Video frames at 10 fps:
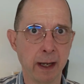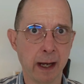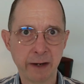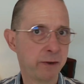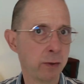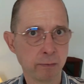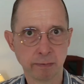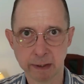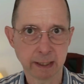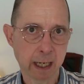But if
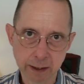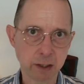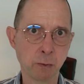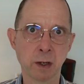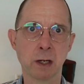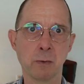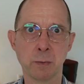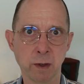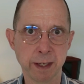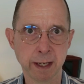you decide that you want to
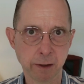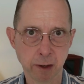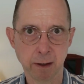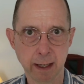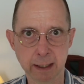go with another